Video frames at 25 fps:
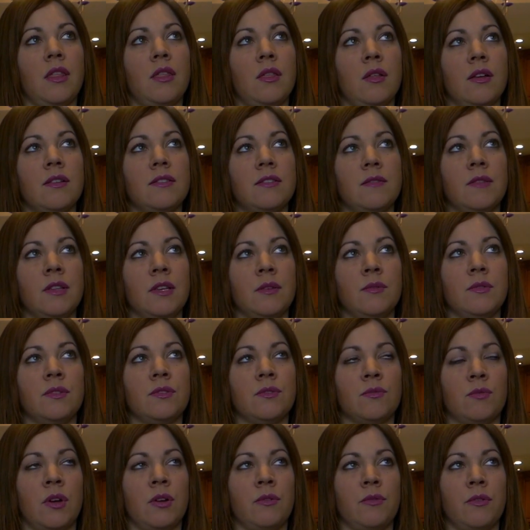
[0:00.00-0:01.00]
thought something
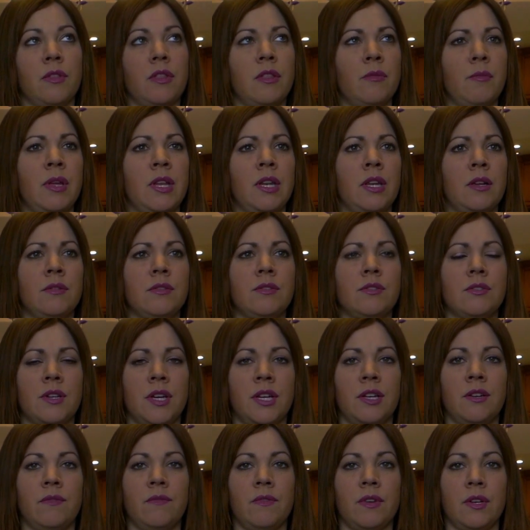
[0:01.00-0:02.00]
was wrong with me and I was
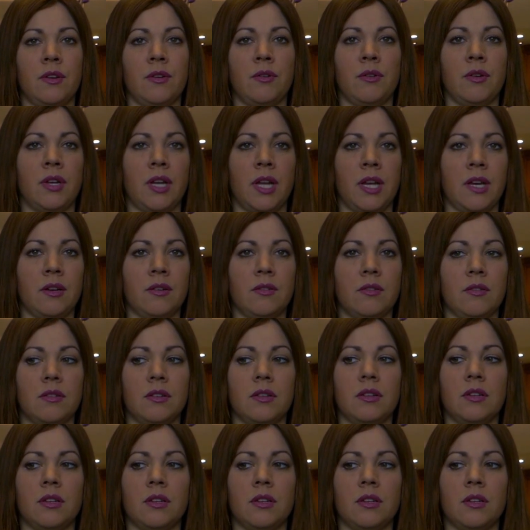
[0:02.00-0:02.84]
trying to figure it out.